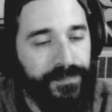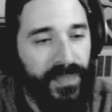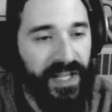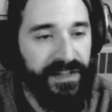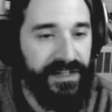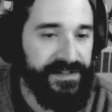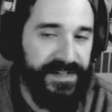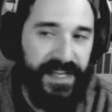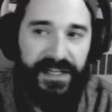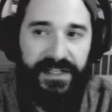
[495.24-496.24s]
then
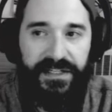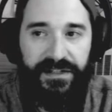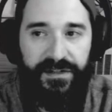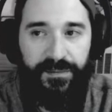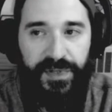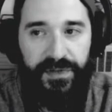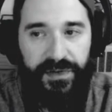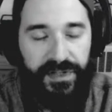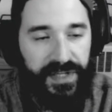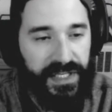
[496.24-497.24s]
scanned it into the
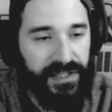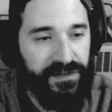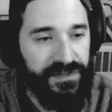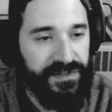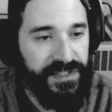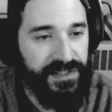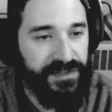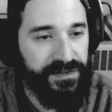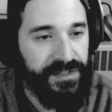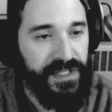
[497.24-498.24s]
computer like I usually
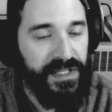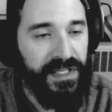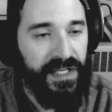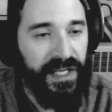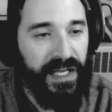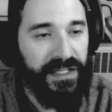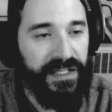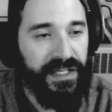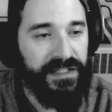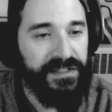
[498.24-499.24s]
do. And
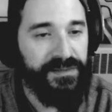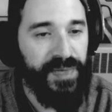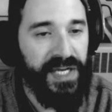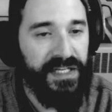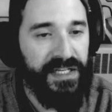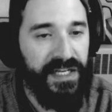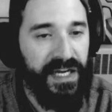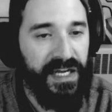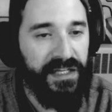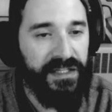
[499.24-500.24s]
then depending
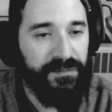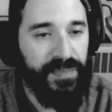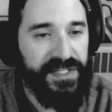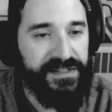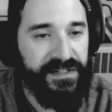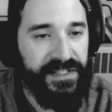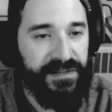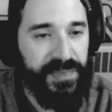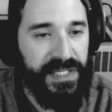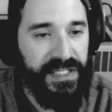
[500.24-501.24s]
on
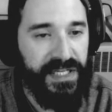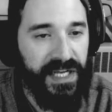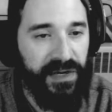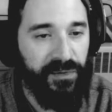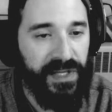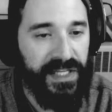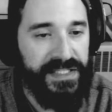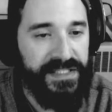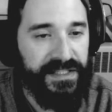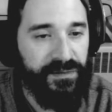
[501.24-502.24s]
how well I
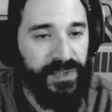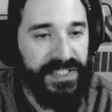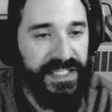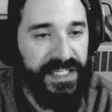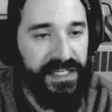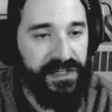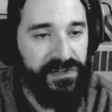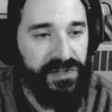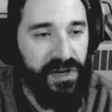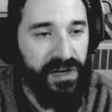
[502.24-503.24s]
did with the ink
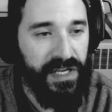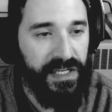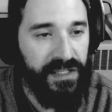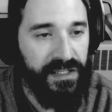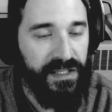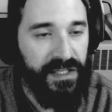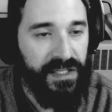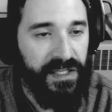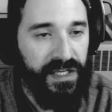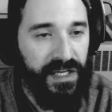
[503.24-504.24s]
drawing,
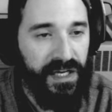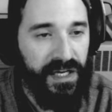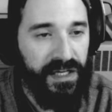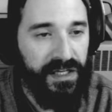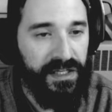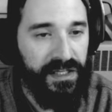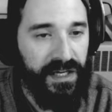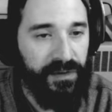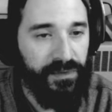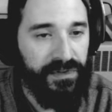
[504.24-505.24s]

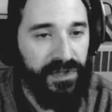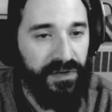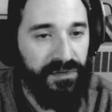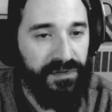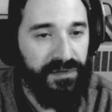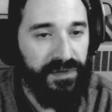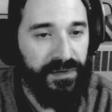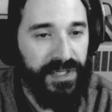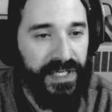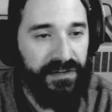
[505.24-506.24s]
I will go
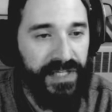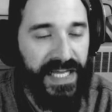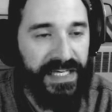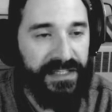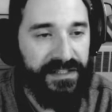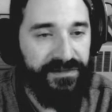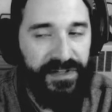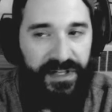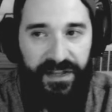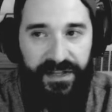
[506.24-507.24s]
through and I'll edit
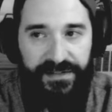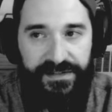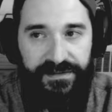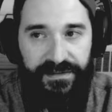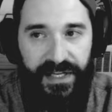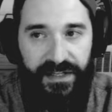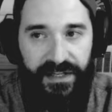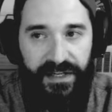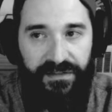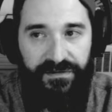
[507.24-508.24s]
different things then
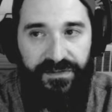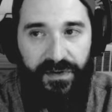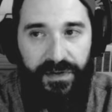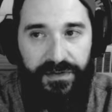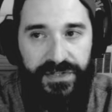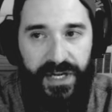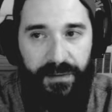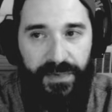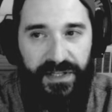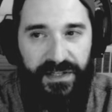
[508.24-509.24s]
again in
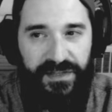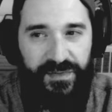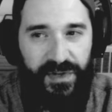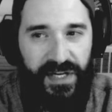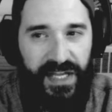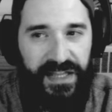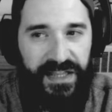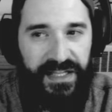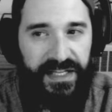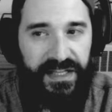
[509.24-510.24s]
Photoshop. And this one, I
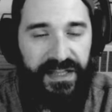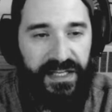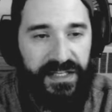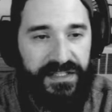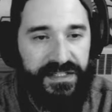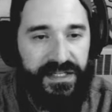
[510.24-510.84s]
think that